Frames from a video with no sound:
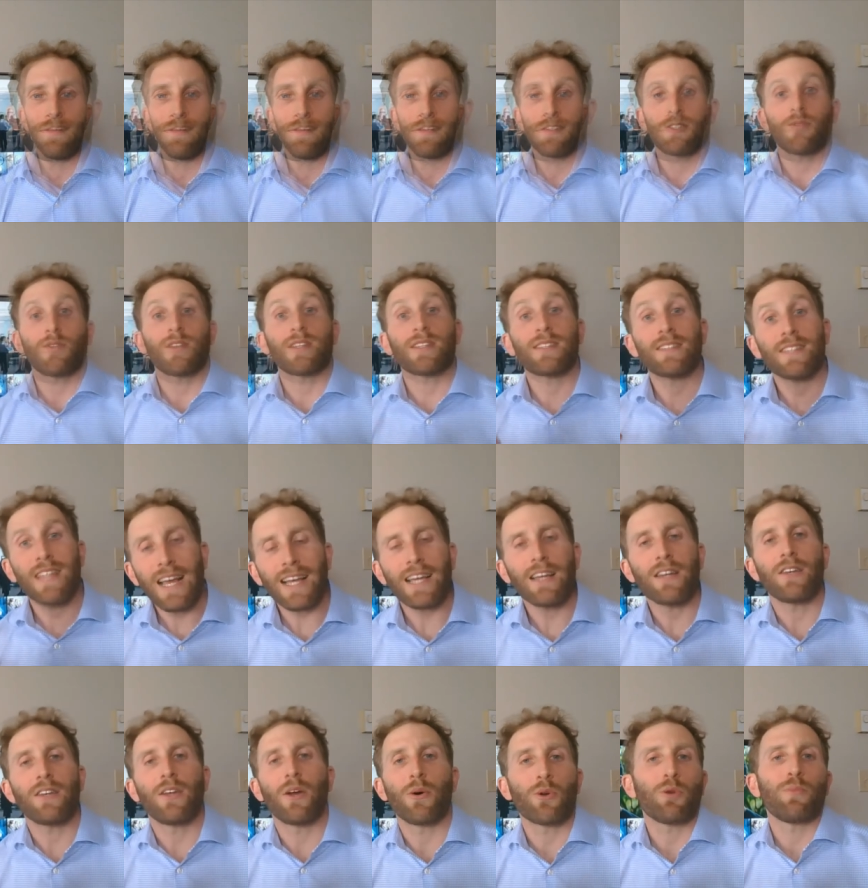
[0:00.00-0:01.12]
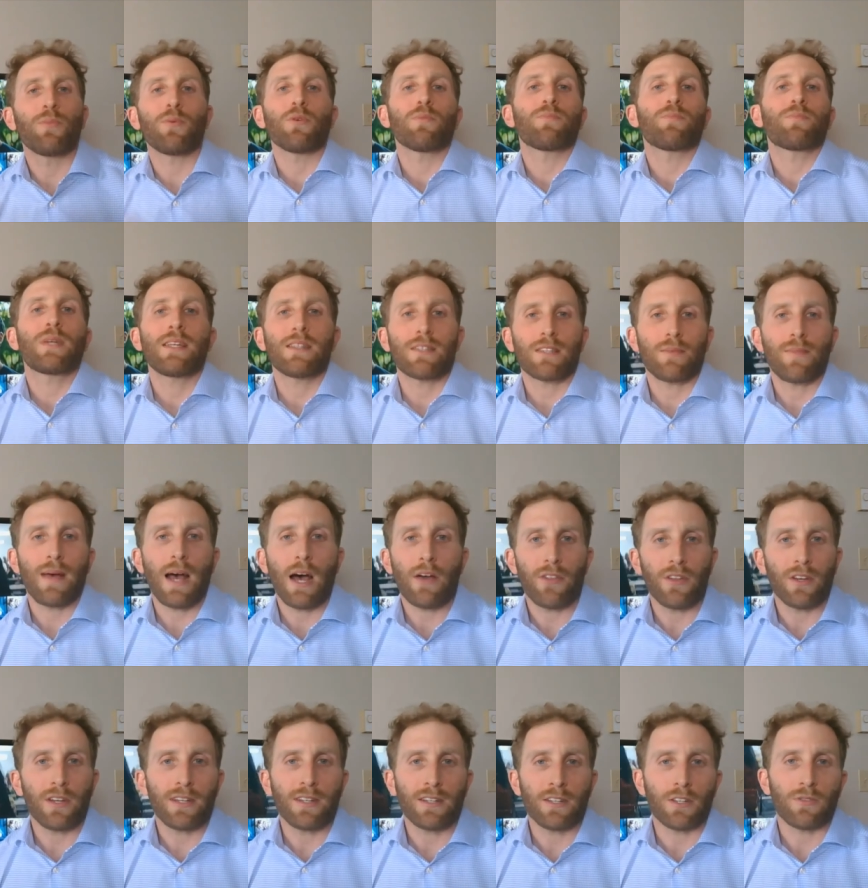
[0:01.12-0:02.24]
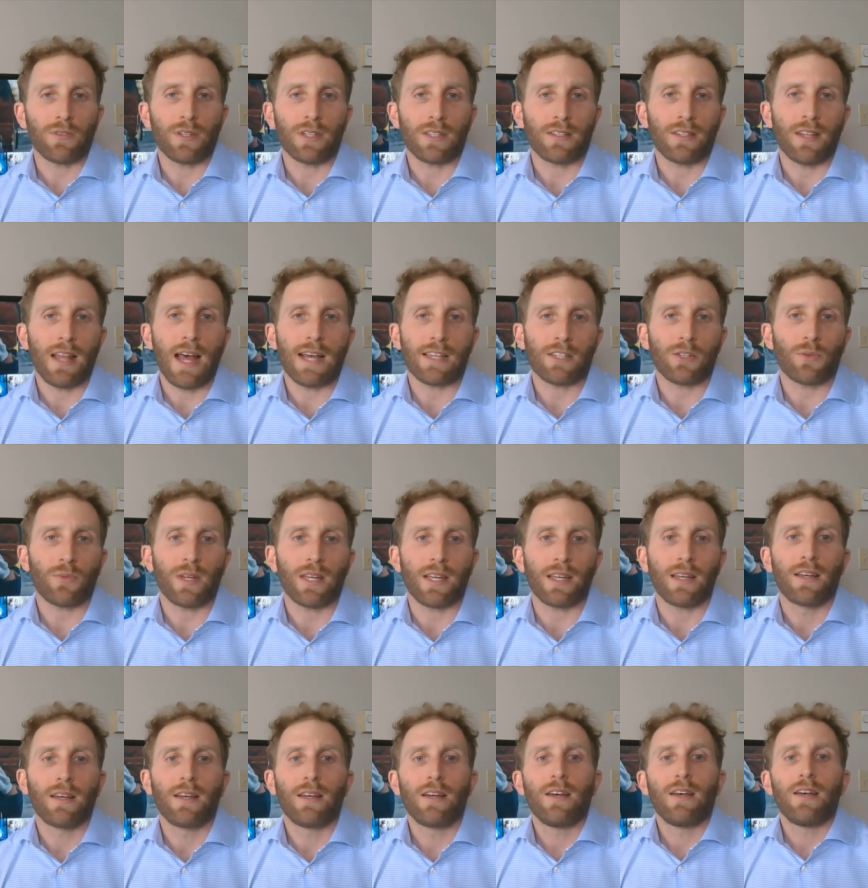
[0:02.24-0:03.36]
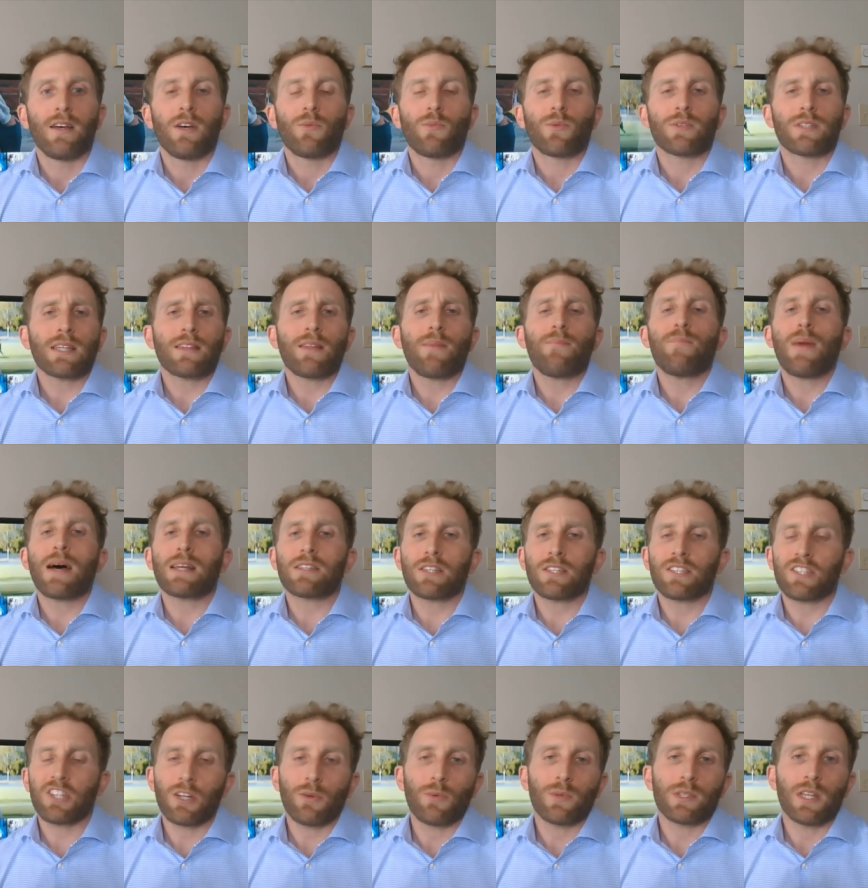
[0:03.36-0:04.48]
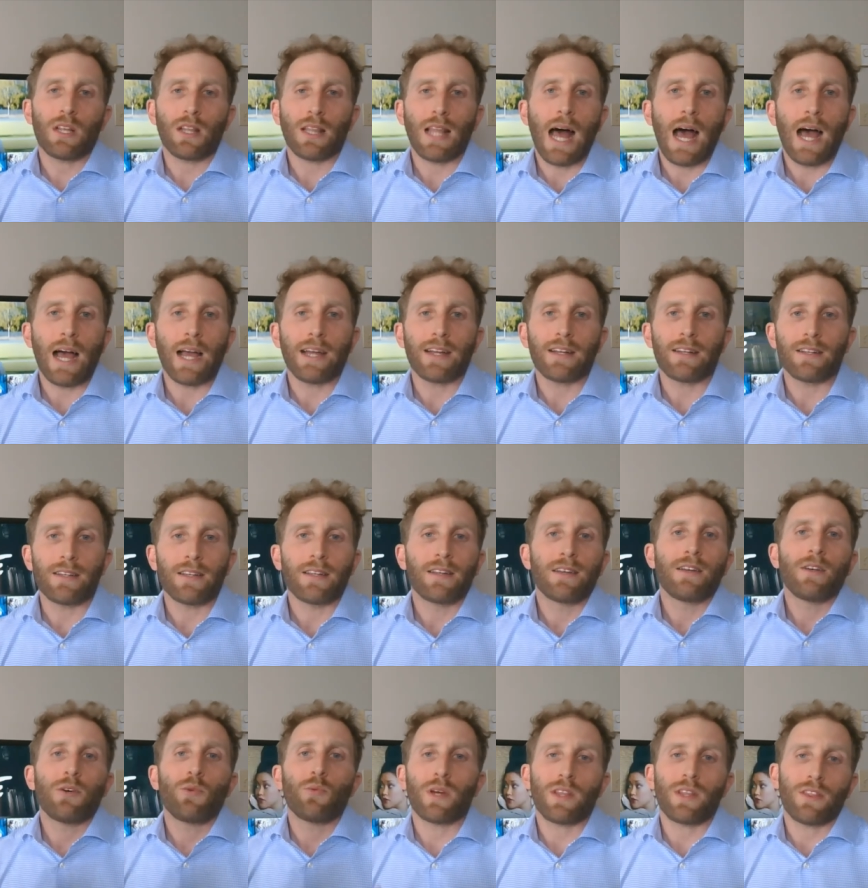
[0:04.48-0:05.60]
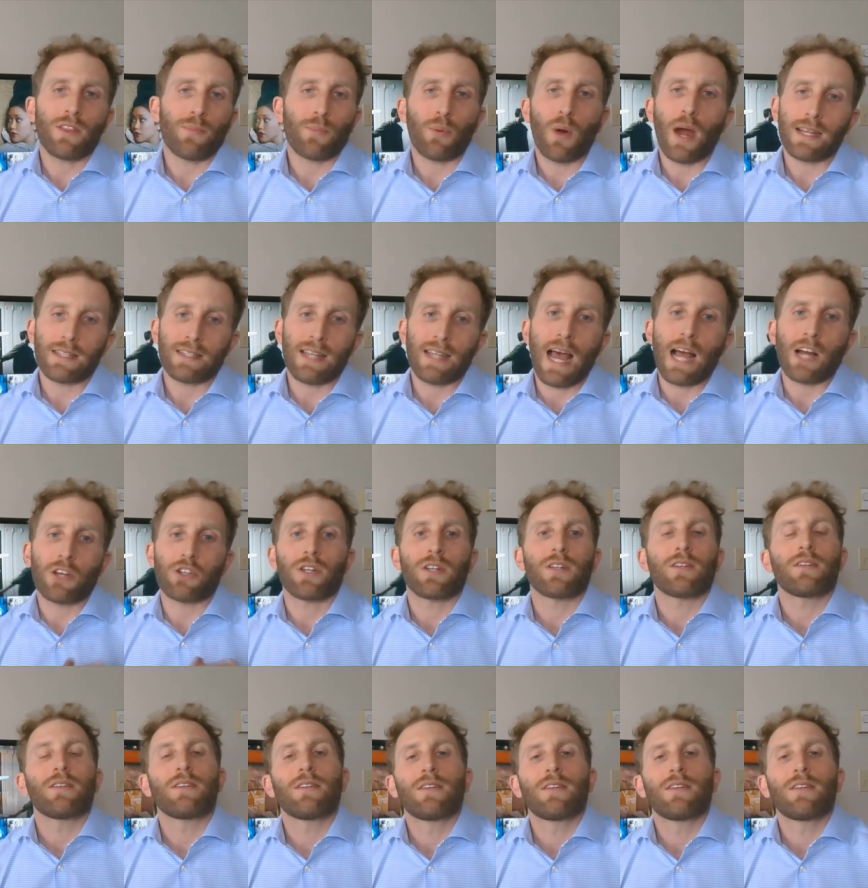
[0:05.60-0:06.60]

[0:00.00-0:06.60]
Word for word: So the second notable piece about the increase last week was that the messaging was aligned with the price action.